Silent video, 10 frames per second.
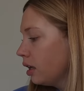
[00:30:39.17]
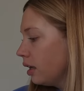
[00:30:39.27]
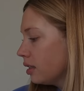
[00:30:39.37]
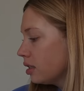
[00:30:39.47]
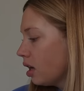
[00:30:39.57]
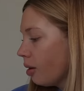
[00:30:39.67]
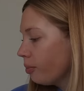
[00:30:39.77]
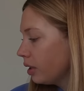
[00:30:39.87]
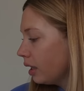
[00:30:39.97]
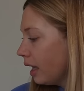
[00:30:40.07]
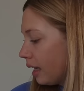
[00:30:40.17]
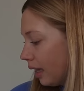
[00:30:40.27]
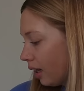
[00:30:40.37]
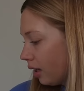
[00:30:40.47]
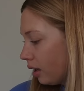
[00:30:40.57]
It's not
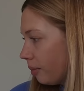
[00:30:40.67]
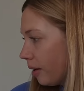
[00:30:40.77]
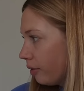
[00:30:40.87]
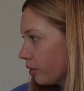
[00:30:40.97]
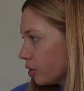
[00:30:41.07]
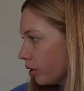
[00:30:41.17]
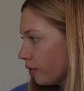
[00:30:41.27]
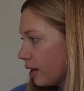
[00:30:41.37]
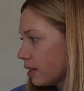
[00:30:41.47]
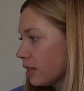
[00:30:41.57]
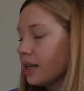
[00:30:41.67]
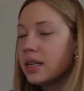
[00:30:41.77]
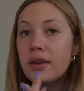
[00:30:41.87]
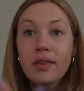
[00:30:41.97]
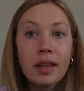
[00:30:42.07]
plain. I might return this. I
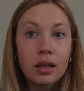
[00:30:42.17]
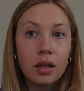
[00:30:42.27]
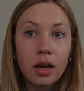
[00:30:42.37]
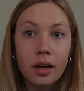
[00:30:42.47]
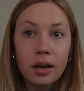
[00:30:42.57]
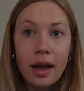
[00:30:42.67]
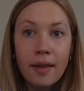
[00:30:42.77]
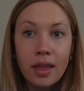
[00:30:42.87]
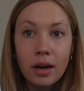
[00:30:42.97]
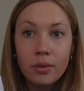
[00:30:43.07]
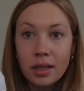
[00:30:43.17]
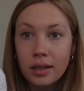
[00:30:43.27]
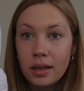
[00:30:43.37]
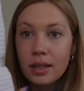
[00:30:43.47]
didn't even like look at that. It was like,